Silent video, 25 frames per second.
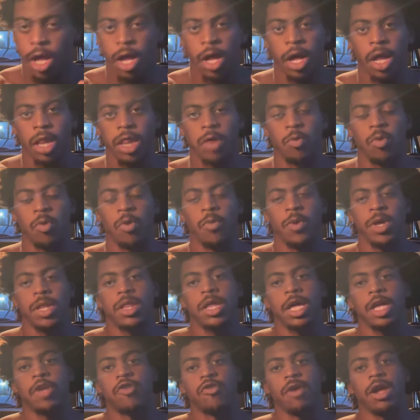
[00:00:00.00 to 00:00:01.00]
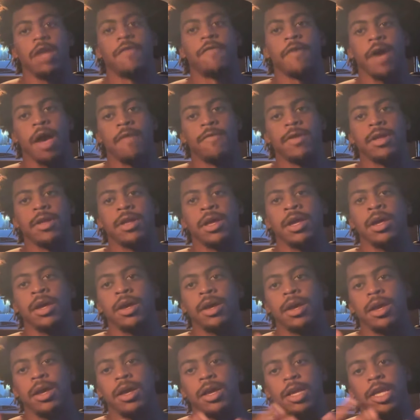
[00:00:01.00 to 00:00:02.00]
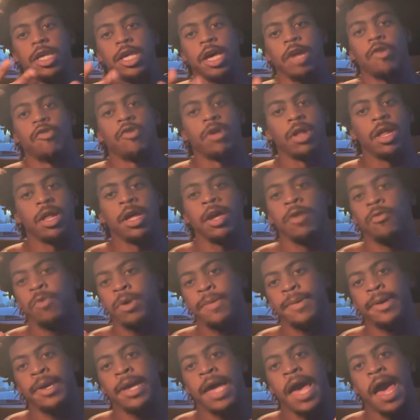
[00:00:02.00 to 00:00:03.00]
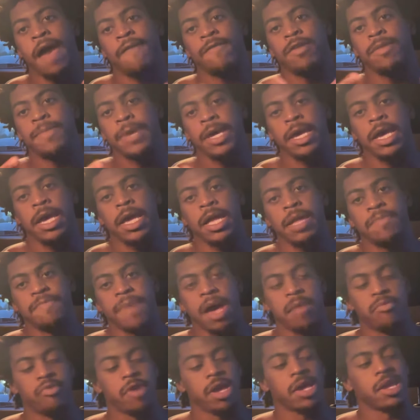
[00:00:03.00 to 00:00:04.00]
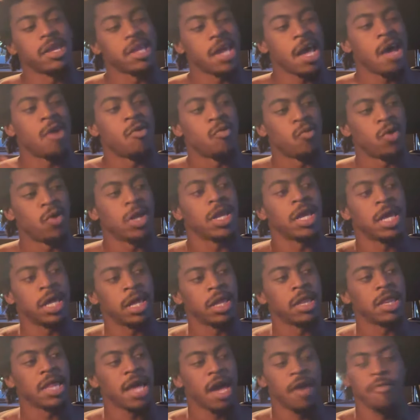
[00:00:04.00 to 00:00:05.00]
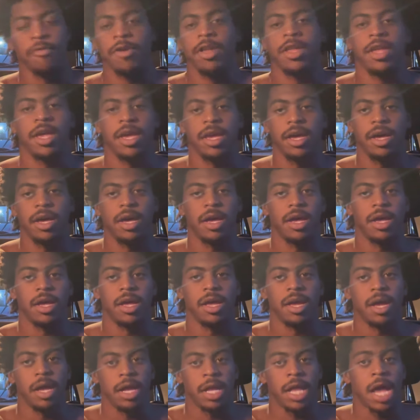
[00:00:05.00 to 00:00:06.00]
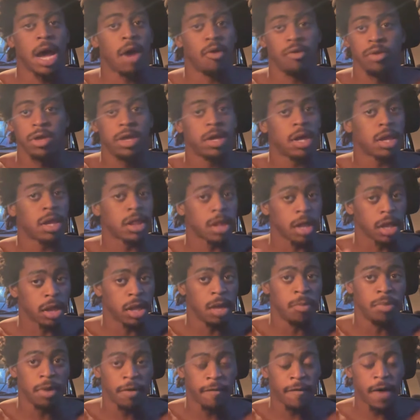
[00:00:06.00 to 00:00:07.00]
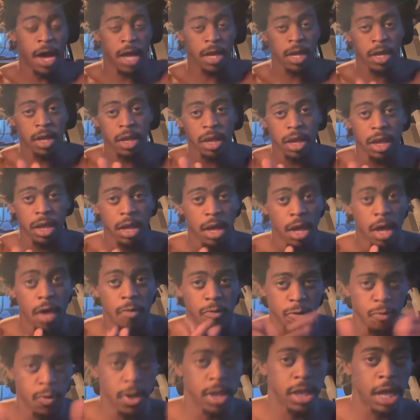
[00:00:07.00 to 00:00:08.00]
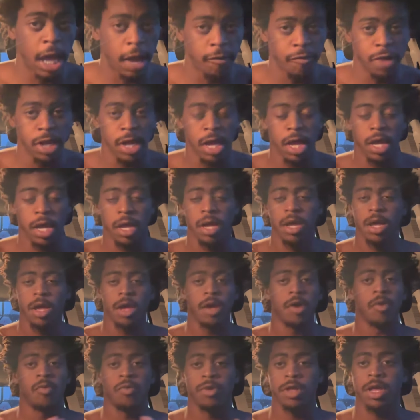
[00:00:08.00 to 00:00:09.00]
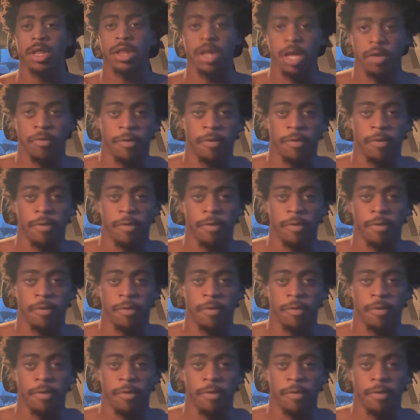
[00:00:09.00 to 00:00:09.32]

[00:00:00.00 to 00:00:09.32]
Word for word: so when we say train for everything, generally we have to begin by breaking down what is everything. Now, just to simplify this, when we say everything, we're just going to